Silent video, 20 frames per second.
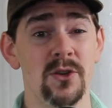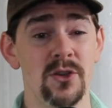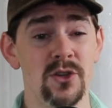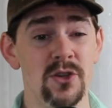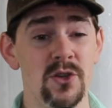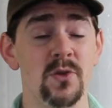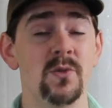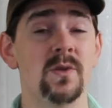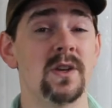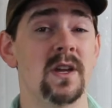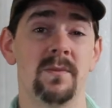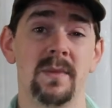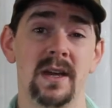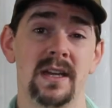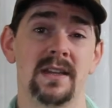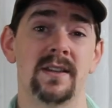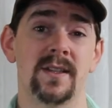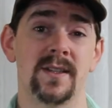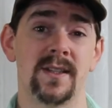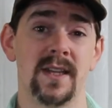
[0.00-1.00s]
you can
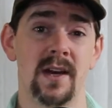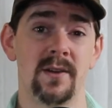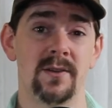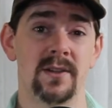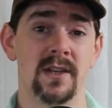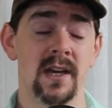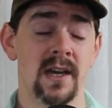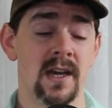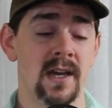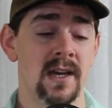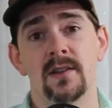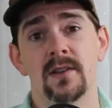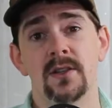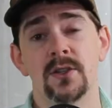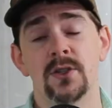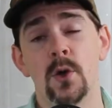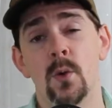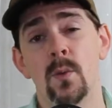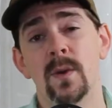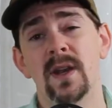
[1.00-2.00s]
make the sound.
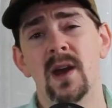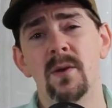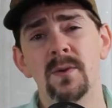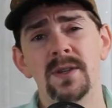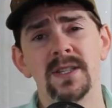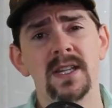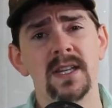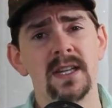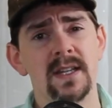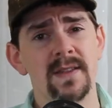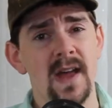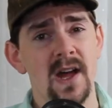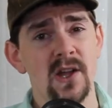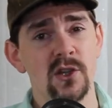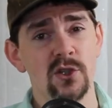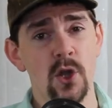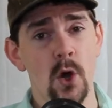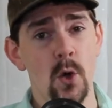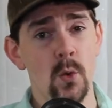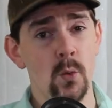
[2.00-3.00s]
So when I was getting that
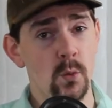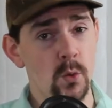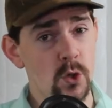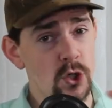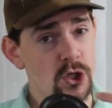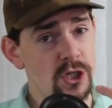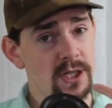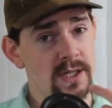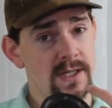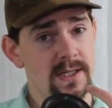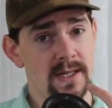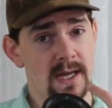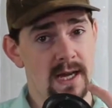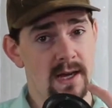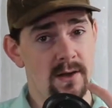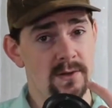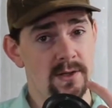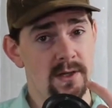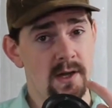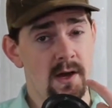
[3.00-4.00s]
low whooshing
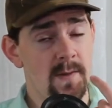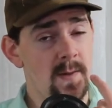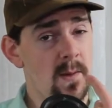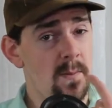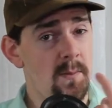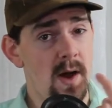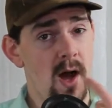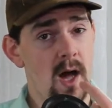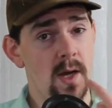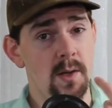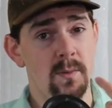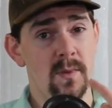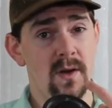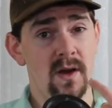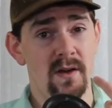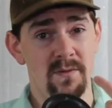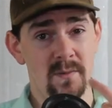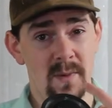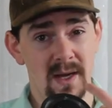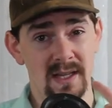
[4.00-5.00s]
sound on the bottom
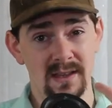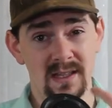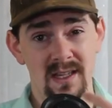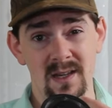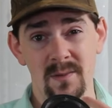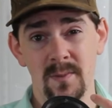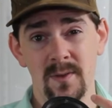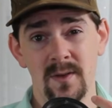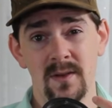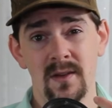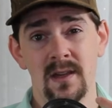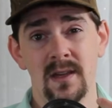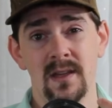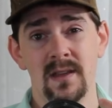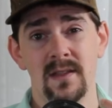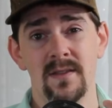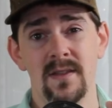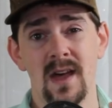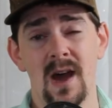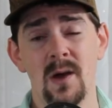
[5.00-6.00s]
of my lip,
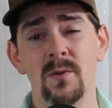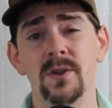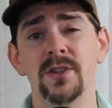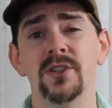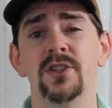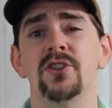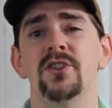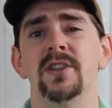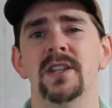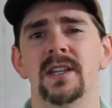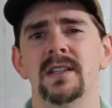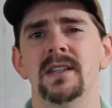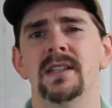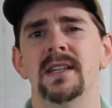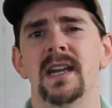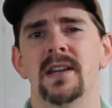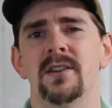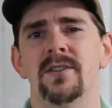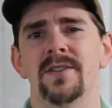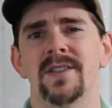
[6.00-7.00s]
that was a good
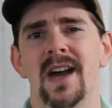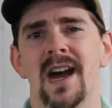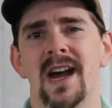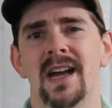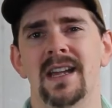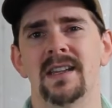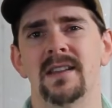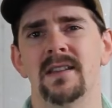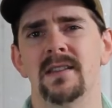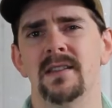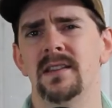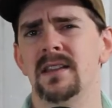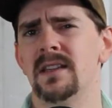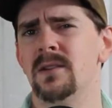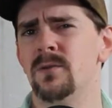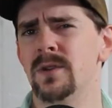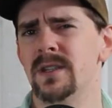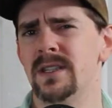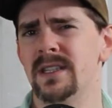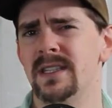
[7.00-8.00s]
indicator that
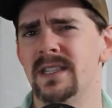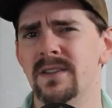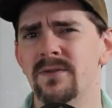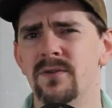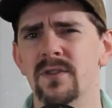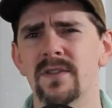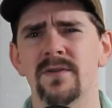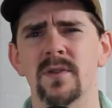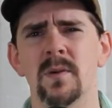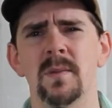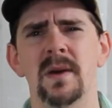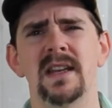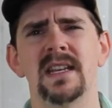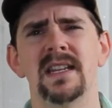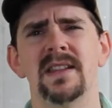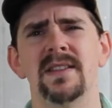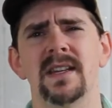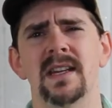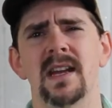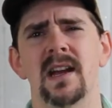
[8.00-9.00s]
it was different from
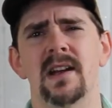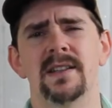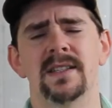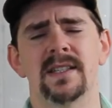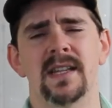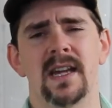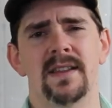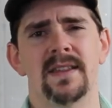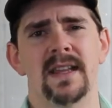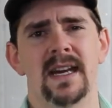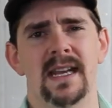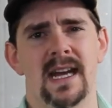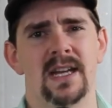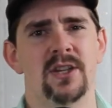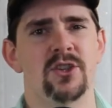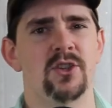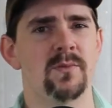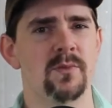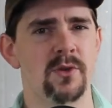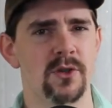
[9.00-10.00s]
anything else and that I
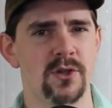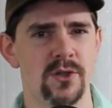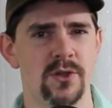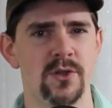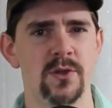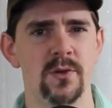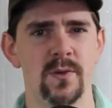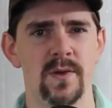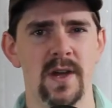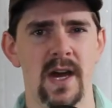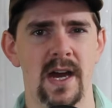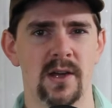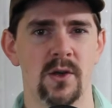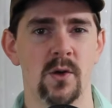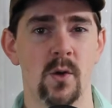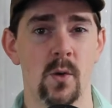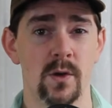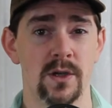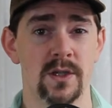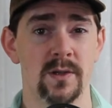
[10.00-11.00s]
should pursue that
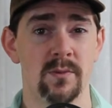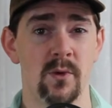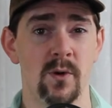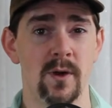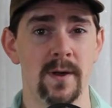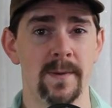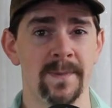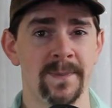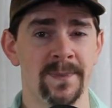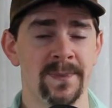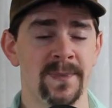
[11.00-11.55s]
course more.